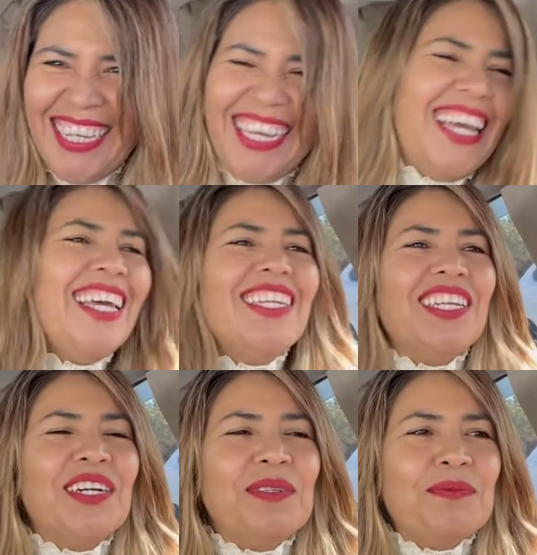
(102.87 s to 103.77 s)
and
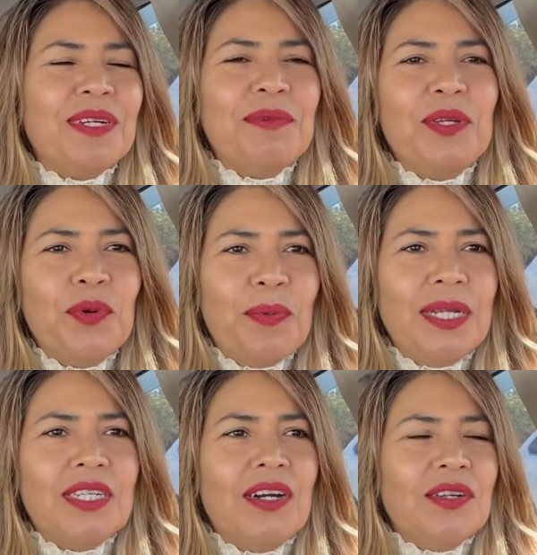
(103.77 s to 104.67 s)
um, I'm here with my
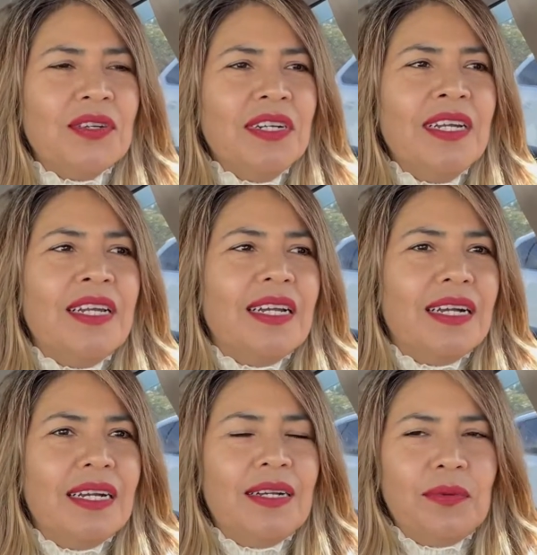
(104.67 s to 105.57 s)
daughter.
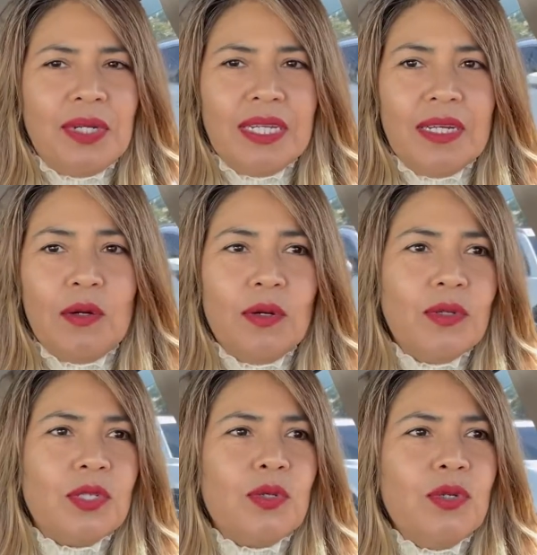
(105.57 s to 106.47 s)
Uh, we're gonna go
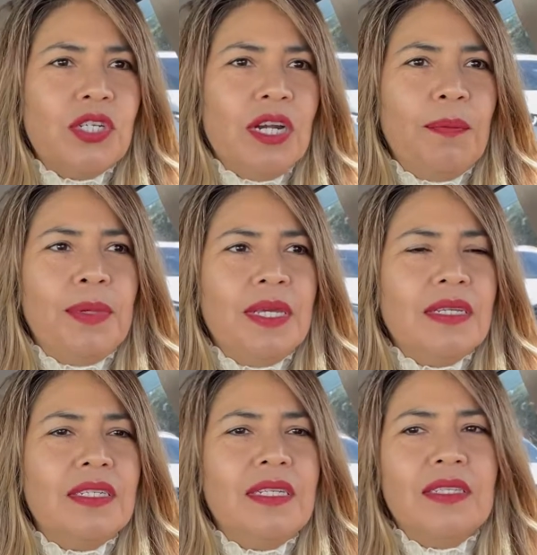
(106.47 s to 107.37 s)
school shopping.
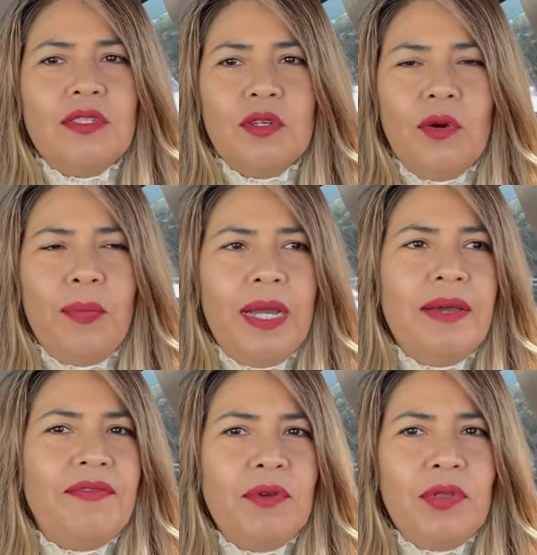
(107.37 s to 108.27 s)
She needs to go buy a
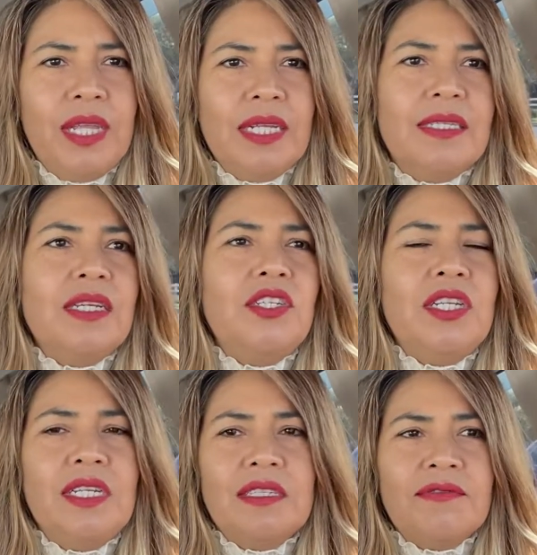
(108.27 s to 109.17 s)
few things that she
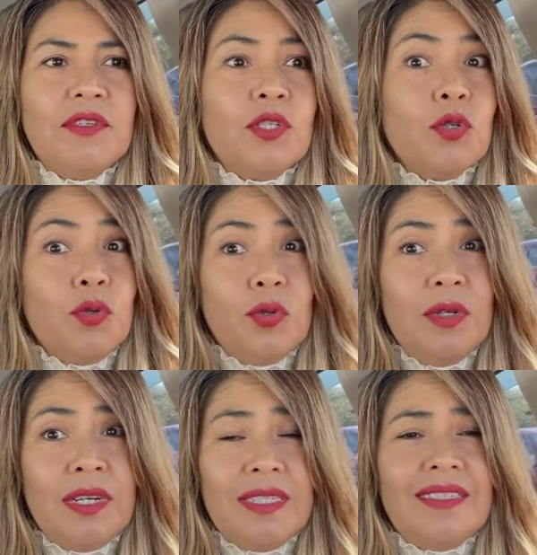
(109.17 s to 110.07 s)
needs for school,
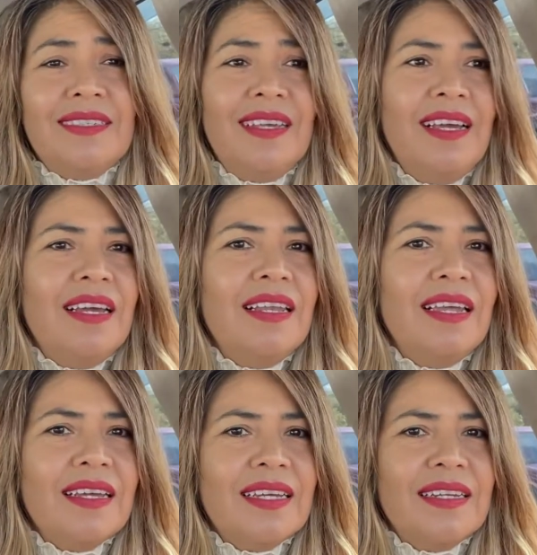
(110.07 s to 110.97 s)
because
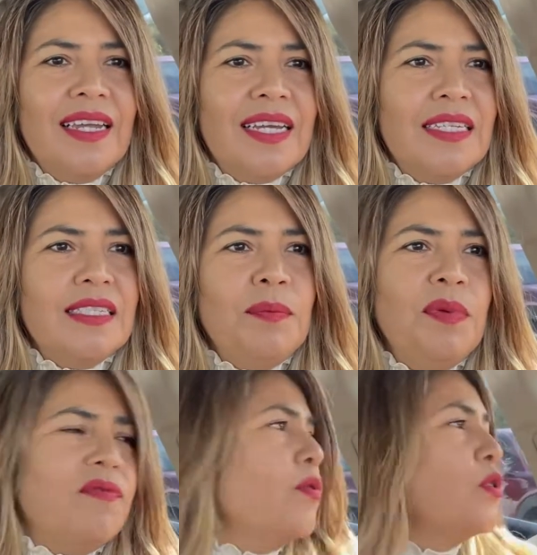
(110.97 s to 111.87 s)
like like I said
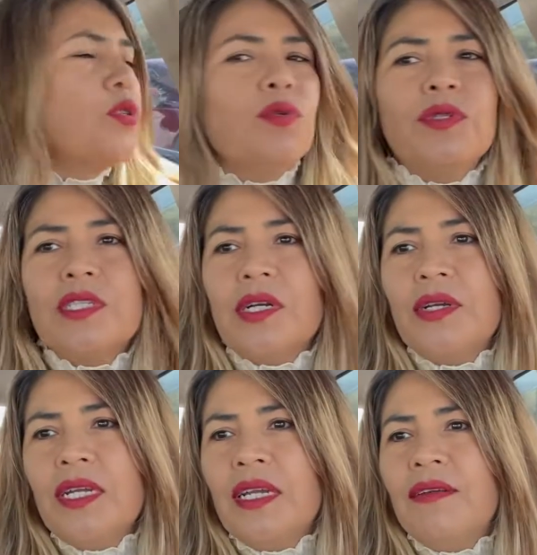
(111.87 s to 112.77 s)
before, school
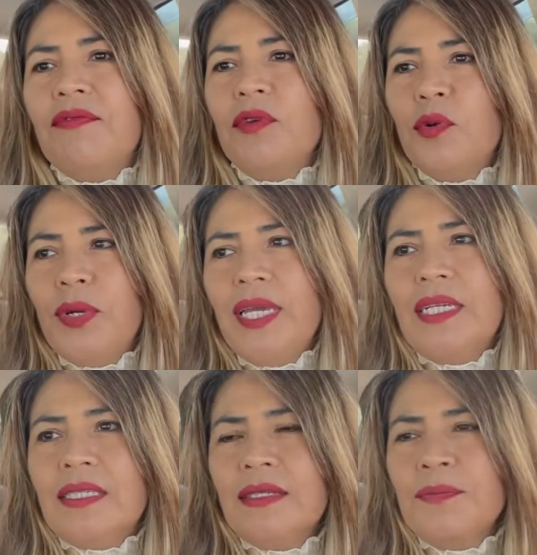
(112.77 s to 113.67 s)
starting in a few weeks,